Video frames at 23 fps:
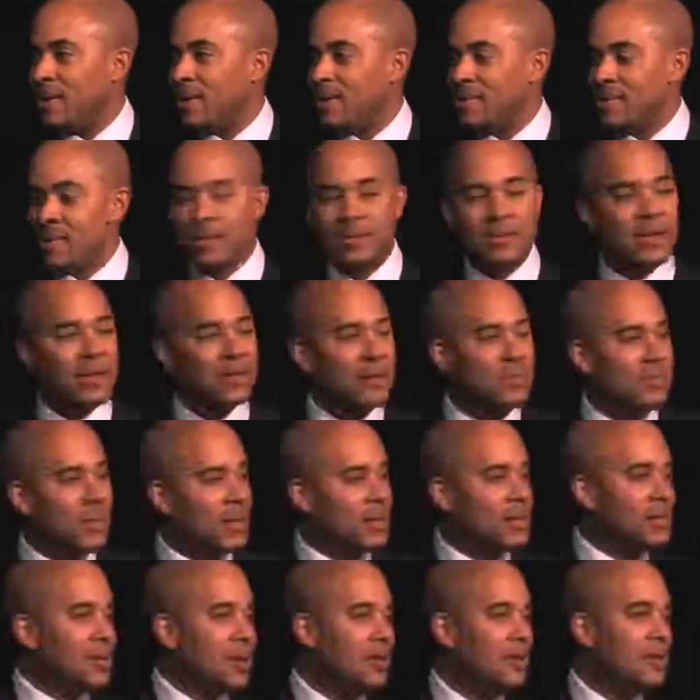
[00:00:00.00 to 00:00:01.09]
Because I said to
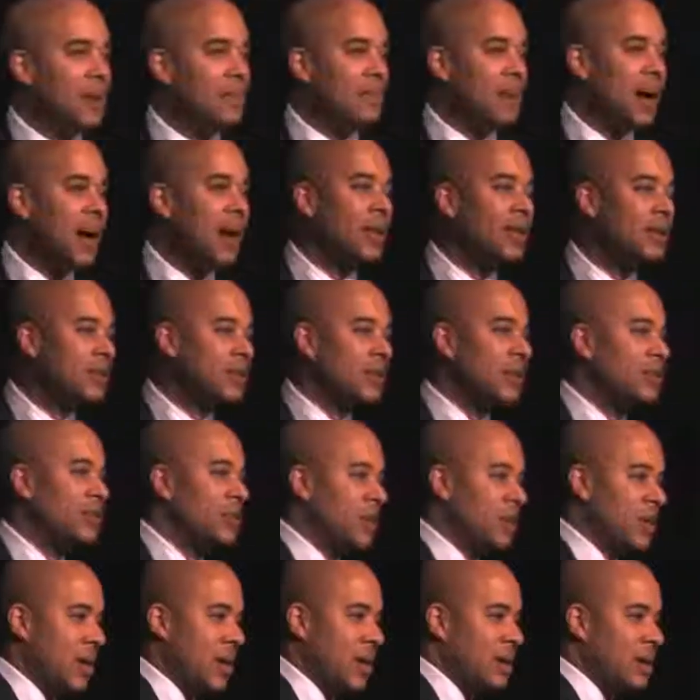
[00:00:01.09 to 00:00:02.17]
myself, I'm college
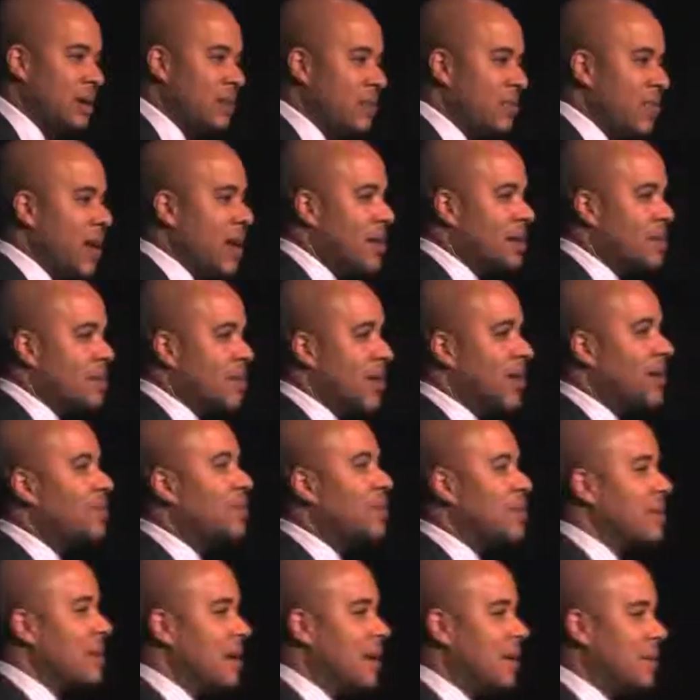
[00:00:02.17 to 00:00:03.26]
educated, graduated
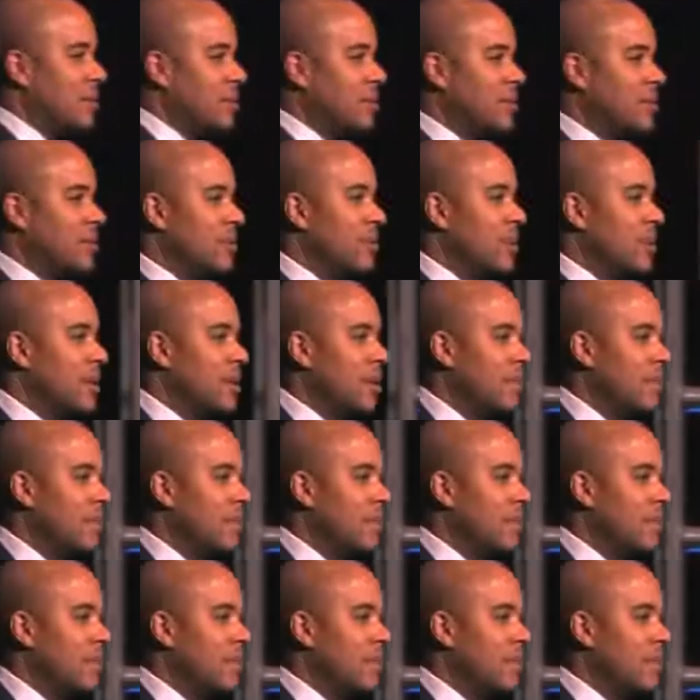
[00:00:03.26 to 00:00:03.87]
with honors,